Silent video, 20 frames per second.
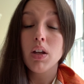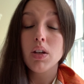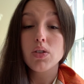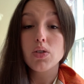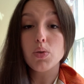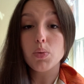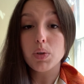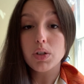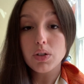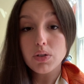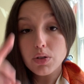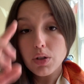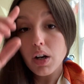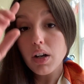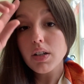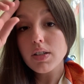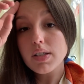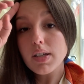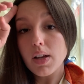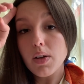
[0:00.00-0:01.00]
So when you're trying
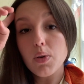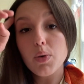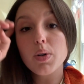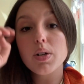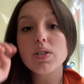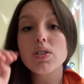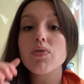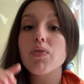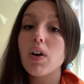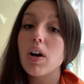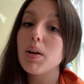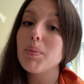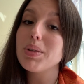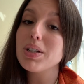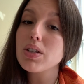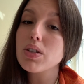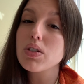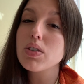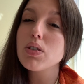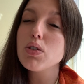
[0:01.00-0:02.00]
to sell a horse farm,
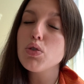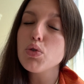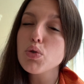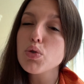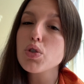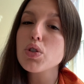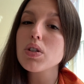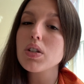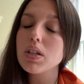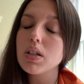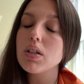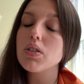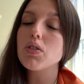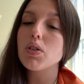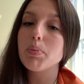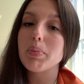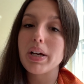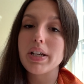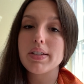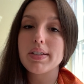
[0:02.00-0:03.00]
it's usually in your
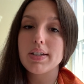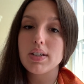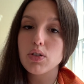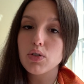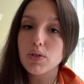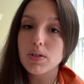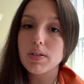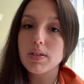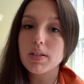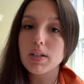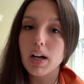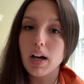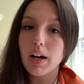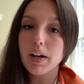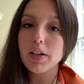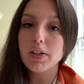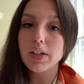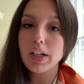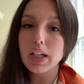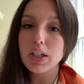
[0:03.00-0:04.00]
best interest to
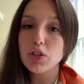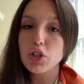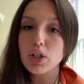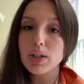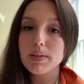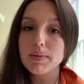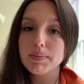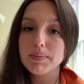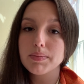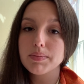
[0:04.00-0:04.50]
hire an agent.